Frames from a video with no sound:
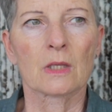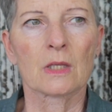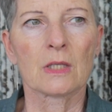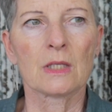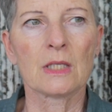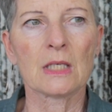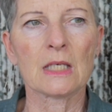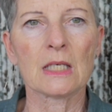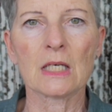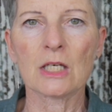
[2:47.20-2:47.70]

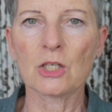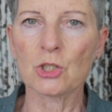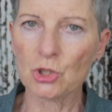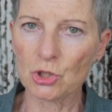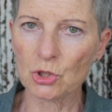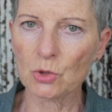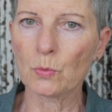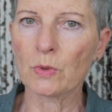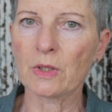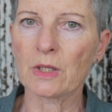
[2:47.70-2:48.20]
the
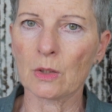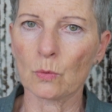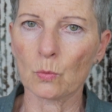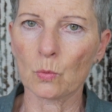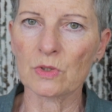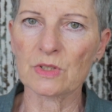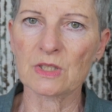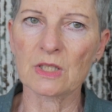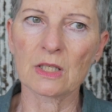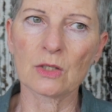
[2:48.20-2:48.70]
issue with it
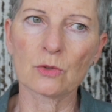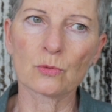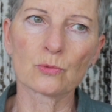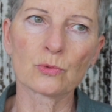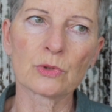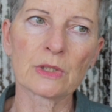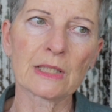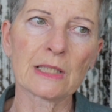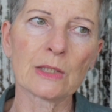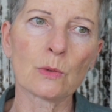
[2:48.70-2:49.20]
was that it
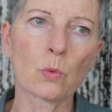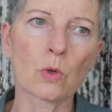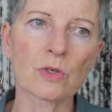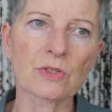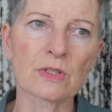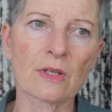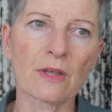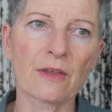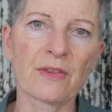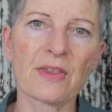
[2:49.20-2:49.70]
really
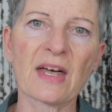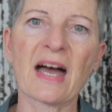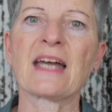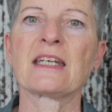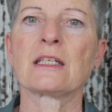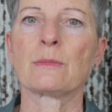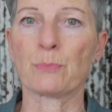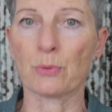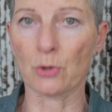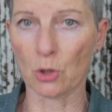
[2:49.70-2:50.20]
wasn't that
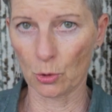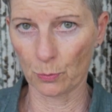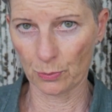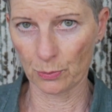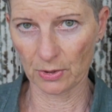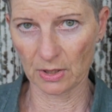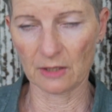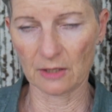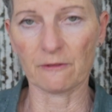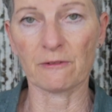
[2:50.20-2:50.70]

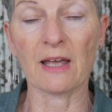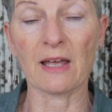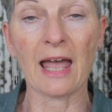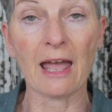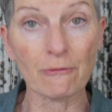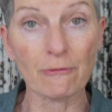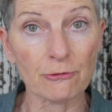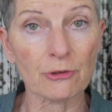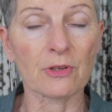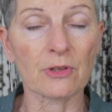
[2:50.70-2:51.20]
appropriate for
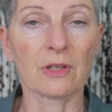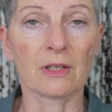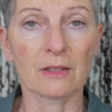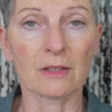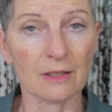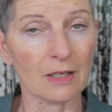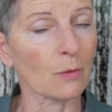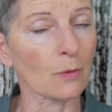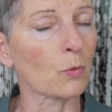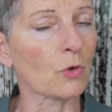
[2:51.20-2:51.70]
everything
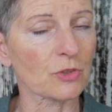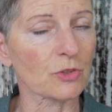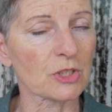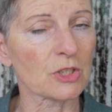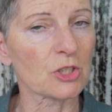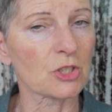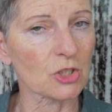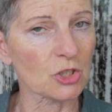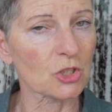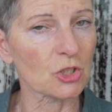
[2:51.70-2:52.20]
that I
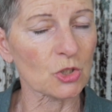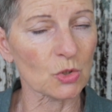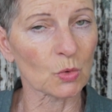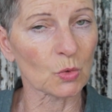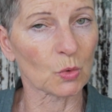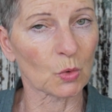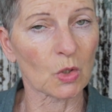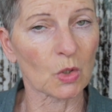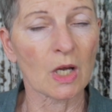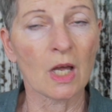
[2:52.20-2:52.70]
wanted to
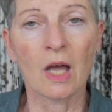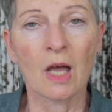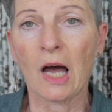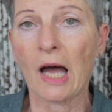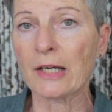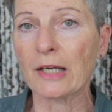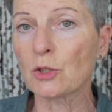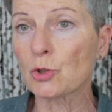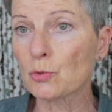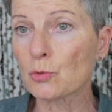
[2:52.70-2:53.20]
store.
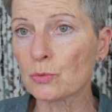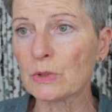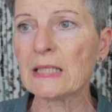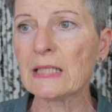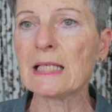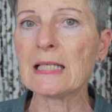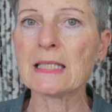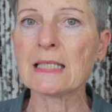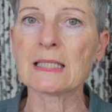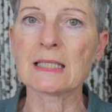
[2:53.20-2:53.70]
I could
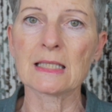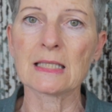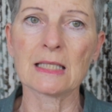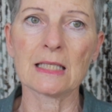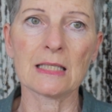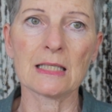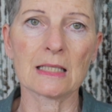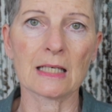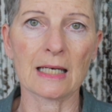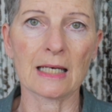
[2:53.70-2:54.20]
really
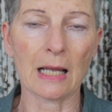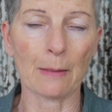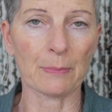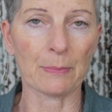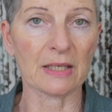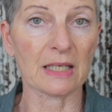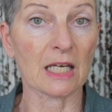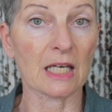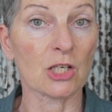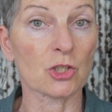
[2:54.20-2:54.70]
see an
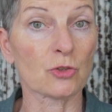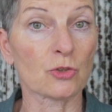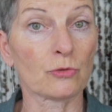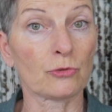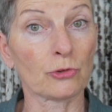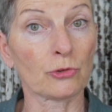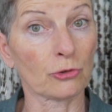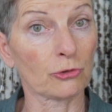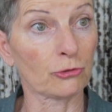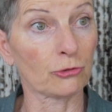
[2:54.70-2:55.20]
application
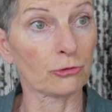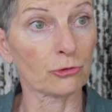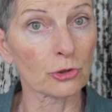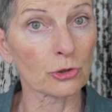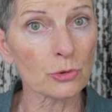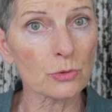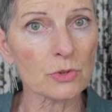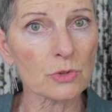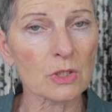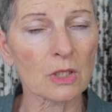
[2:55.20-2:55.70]
for
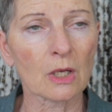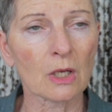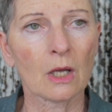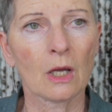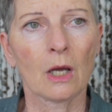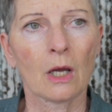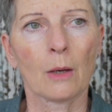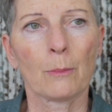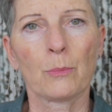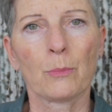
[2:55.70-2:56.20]
fruit,
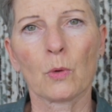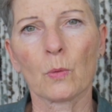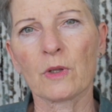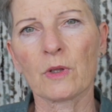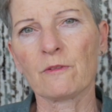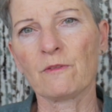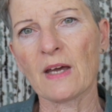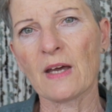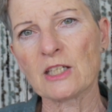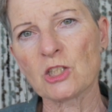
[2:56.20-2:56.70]
but
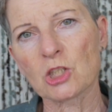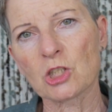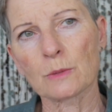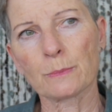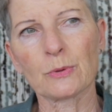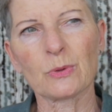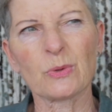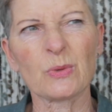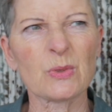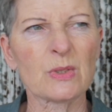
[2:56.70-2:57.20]
with
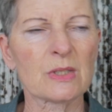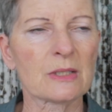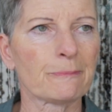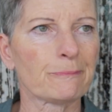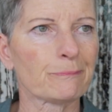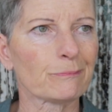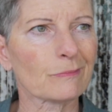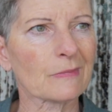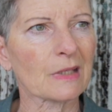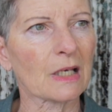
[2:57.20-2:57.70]
vegetables
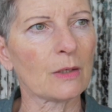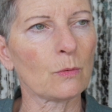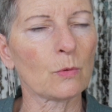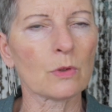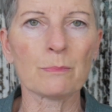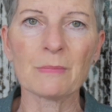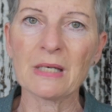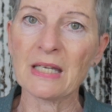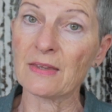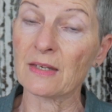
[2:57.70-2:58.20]
it
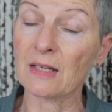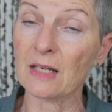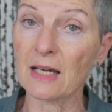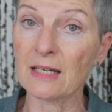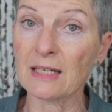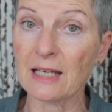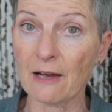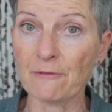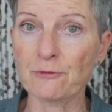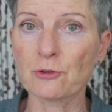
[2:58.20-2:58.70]
would mean that
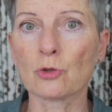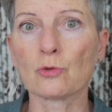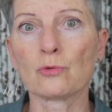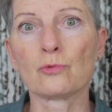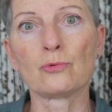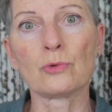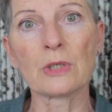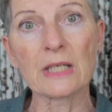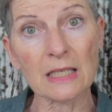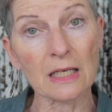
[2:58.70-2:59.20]
I'd have to
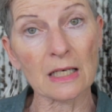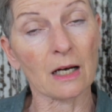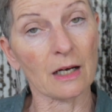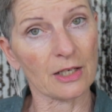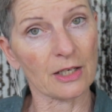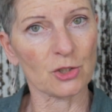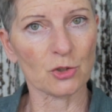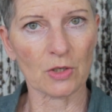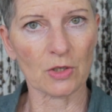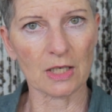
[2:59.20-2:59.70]

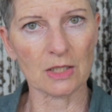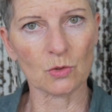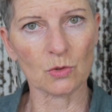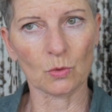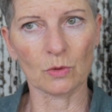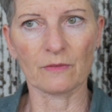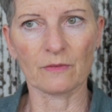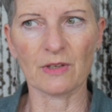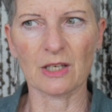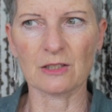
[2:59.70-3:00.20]
rehydrate
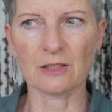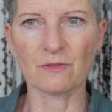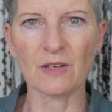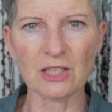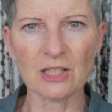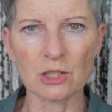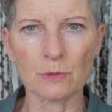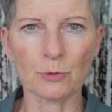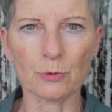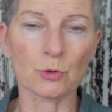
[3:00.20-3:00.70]
all of those
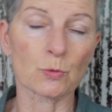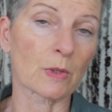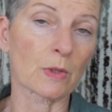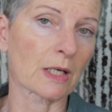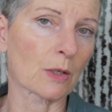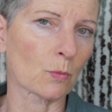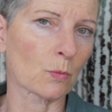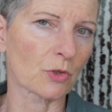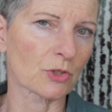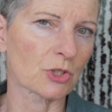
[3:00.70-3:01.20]
vegetables when
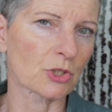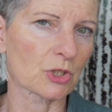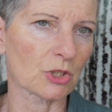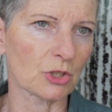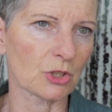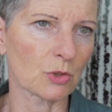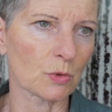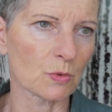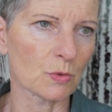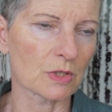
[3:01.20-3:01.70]
I wanted
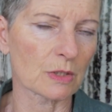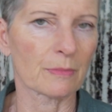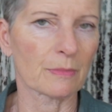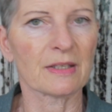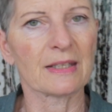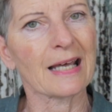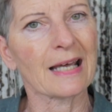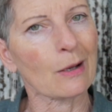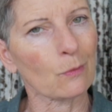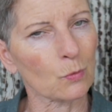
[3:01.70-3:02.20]
to use them,
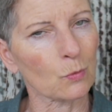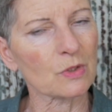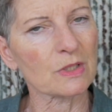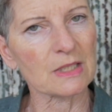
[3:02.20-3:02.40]
and that would